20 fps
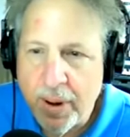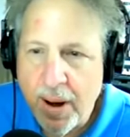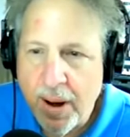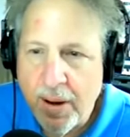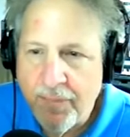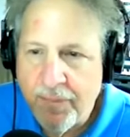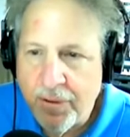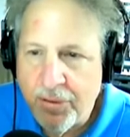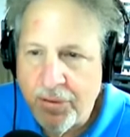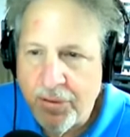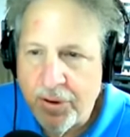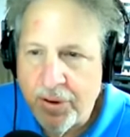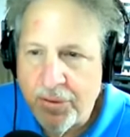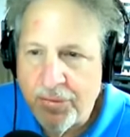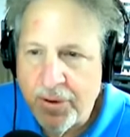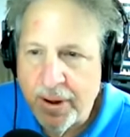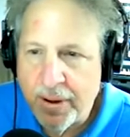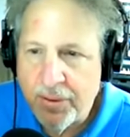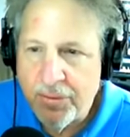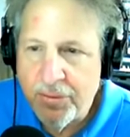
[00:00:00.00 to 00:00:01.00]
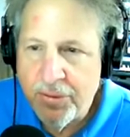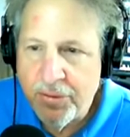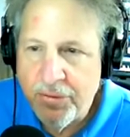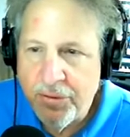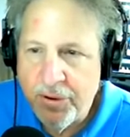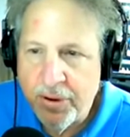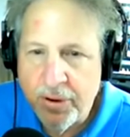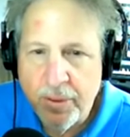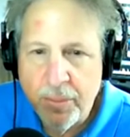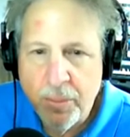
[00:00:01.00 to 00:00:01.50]
off at GSX
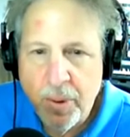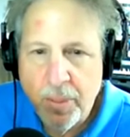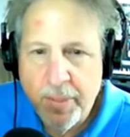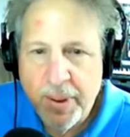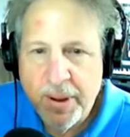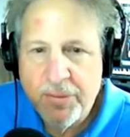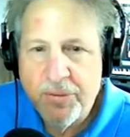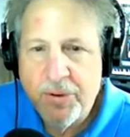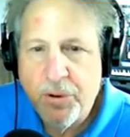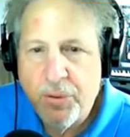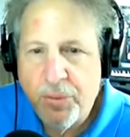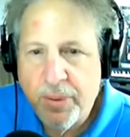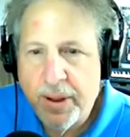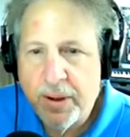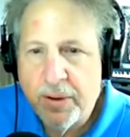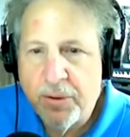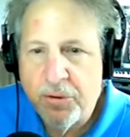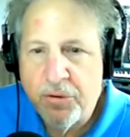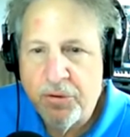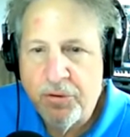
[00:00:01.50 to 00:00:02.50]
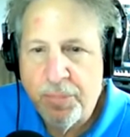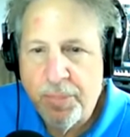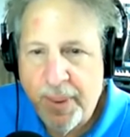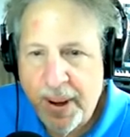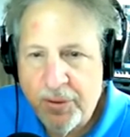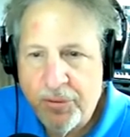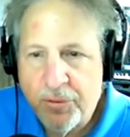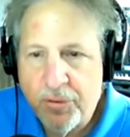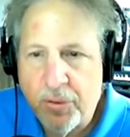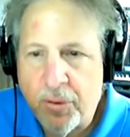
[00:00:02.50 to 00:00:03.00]
this year, and what makes it unique or
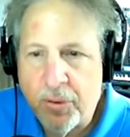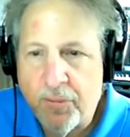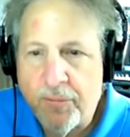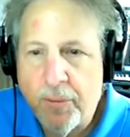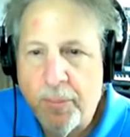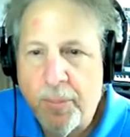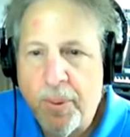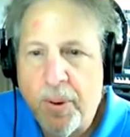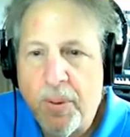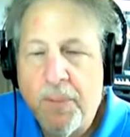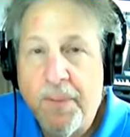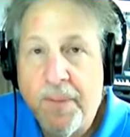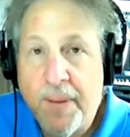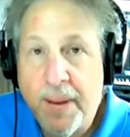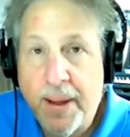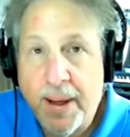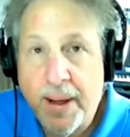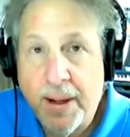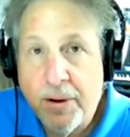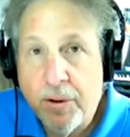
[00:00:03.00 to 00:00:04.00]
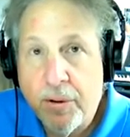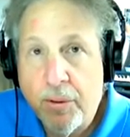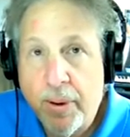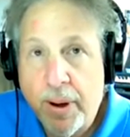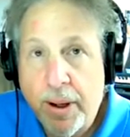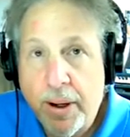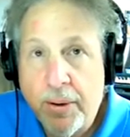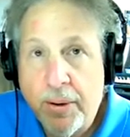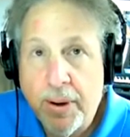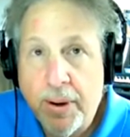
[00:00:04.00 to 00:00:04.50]
special for both the
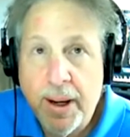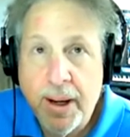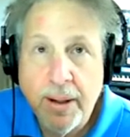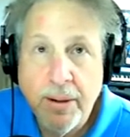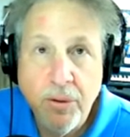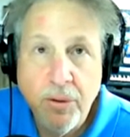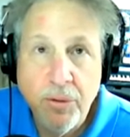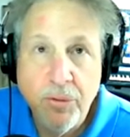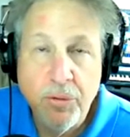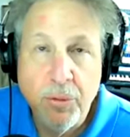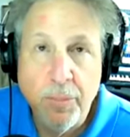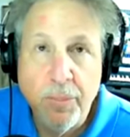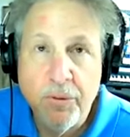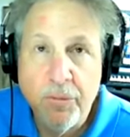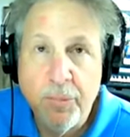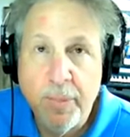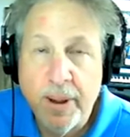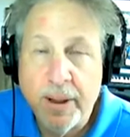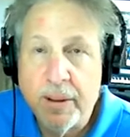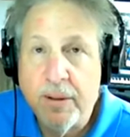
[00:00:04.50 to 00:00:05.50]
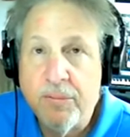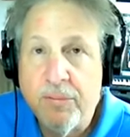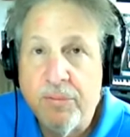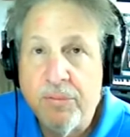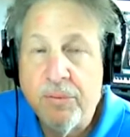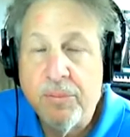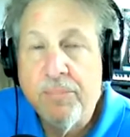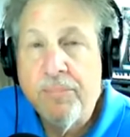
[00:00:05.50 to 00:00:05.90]
integrator and user perspectives?